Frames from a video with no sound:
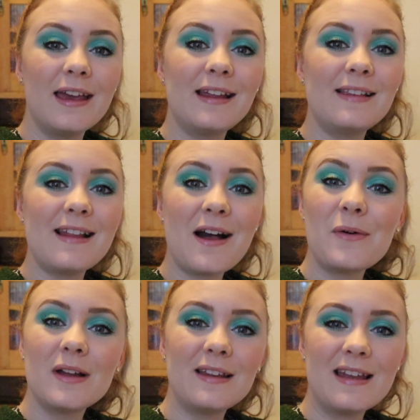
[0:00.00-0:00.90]
It's
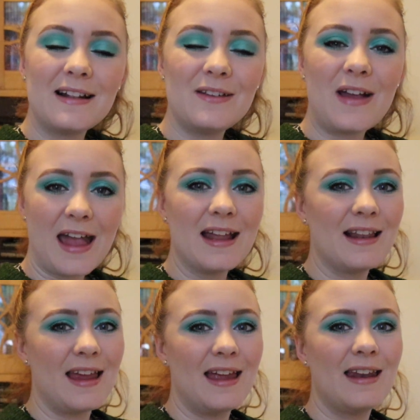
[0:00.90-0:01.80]
now 10 to
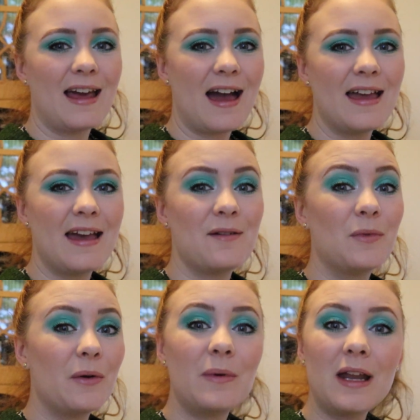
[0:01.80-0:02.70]
8 and I
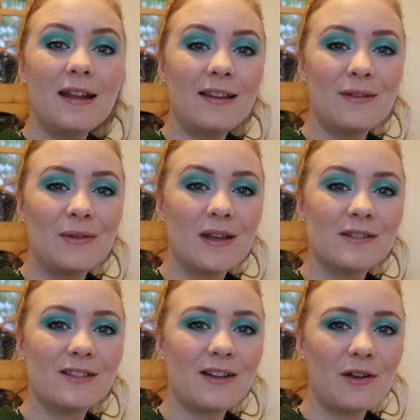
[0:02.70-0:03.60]
am ready
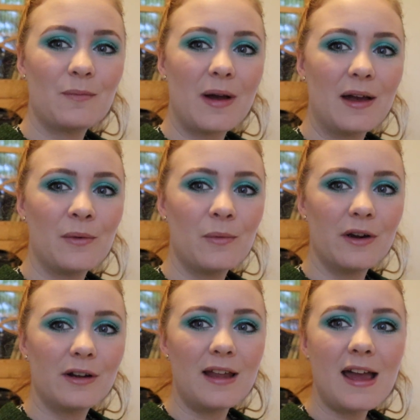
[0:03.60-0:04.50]
to start my
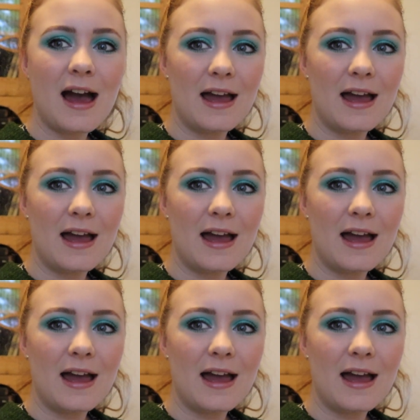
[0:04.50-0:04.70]
workday.